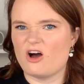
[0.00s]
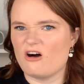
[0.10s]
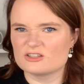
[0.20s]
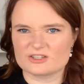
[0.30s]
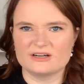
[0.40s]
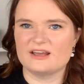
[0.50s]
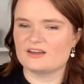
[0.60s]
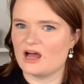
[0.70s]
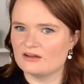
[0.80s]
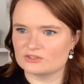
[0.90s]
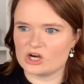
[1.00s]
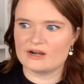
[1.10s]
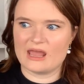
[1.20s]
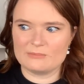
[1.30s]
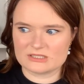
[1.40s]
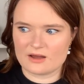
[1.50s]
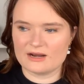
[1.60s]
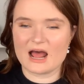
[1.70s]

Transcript: alternate cover on Amazon, and